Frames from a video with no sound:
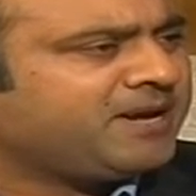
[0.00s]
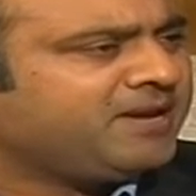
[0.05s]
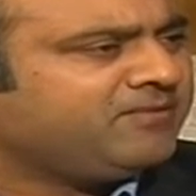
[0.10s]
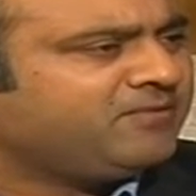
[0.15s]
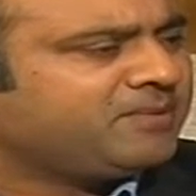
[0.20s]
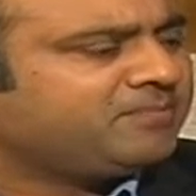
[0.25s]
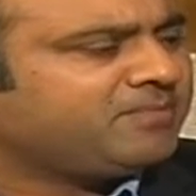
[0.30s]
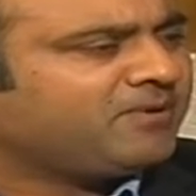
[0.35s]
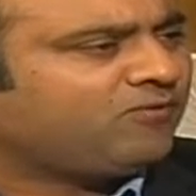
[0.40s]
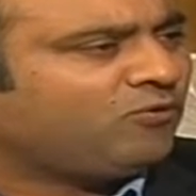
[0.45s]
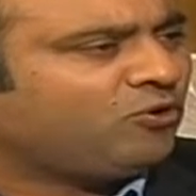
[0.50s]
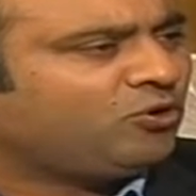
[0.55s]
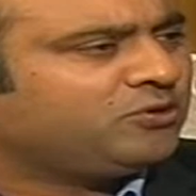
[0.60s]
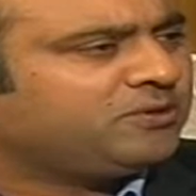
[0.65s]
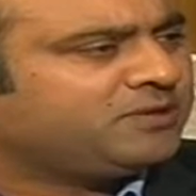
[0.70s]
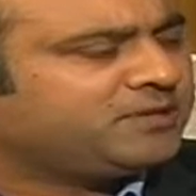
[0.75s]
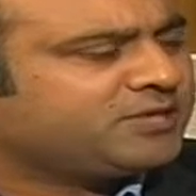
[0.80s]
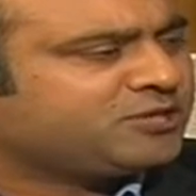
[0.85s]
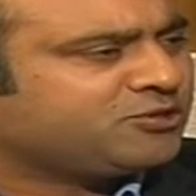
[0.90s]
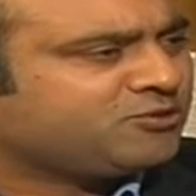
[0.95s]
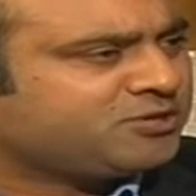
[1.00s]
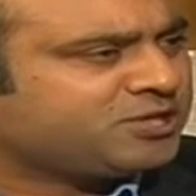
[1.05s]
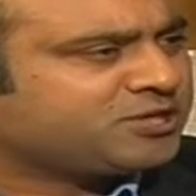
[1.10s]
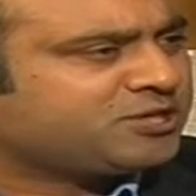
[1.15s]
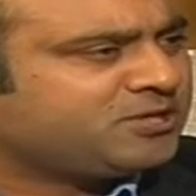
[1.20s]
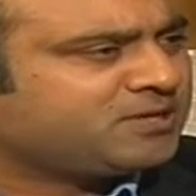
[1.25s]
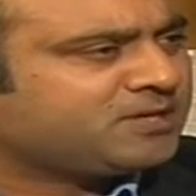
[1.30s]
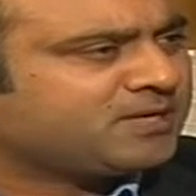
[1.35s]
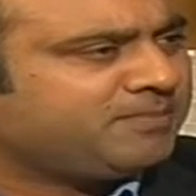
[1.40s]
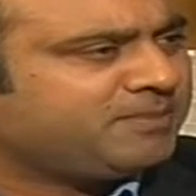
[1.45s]
Even before the
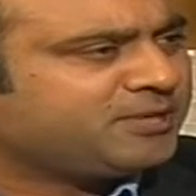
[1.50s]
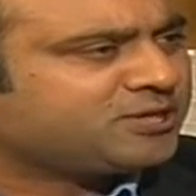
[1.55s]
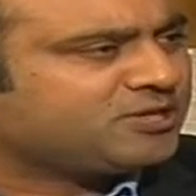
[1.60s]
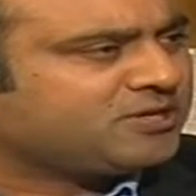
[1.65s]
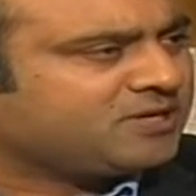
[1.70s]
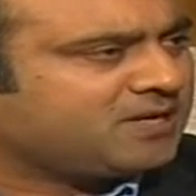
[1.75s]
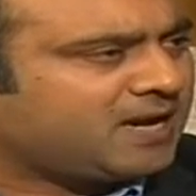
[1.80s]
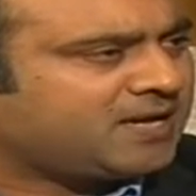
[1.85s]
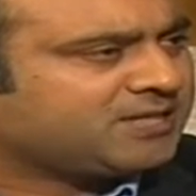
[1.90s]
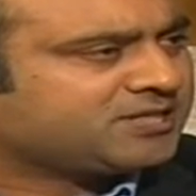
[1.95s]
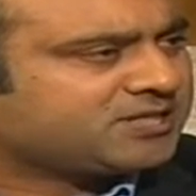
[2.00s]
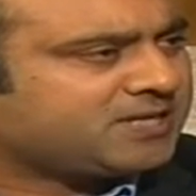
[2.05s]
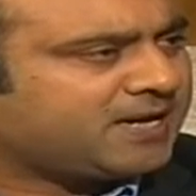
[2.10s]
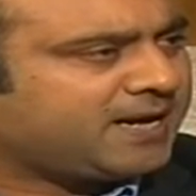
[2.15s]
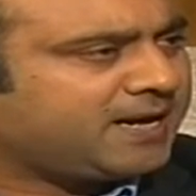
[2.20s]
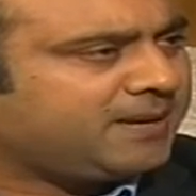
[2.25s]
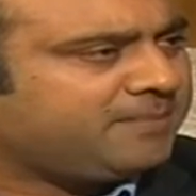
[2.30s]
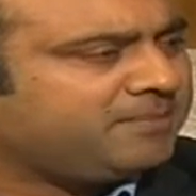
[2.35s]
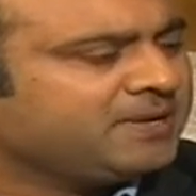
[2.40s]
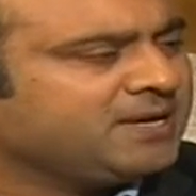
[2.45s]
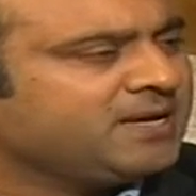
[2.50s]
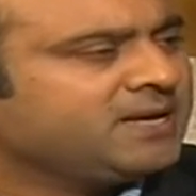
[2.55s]
Judicial Commission last time,